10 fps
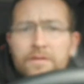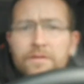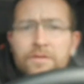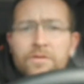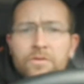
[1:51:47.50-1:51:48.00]

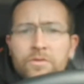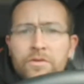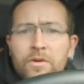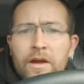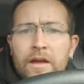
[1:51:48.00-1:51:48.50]
Knew
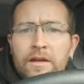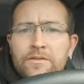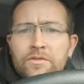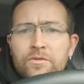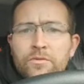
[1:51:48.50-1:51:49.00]
you had
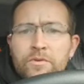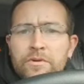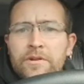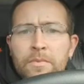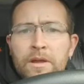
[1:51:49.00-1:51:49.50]
to
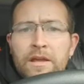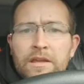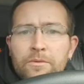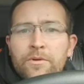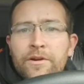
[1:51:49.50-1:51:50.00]
ruin it to make
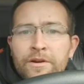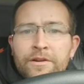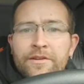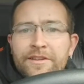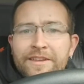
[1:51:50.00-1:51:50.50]
it work.
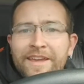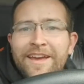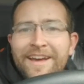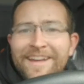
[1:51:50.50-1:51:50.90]
Yeah.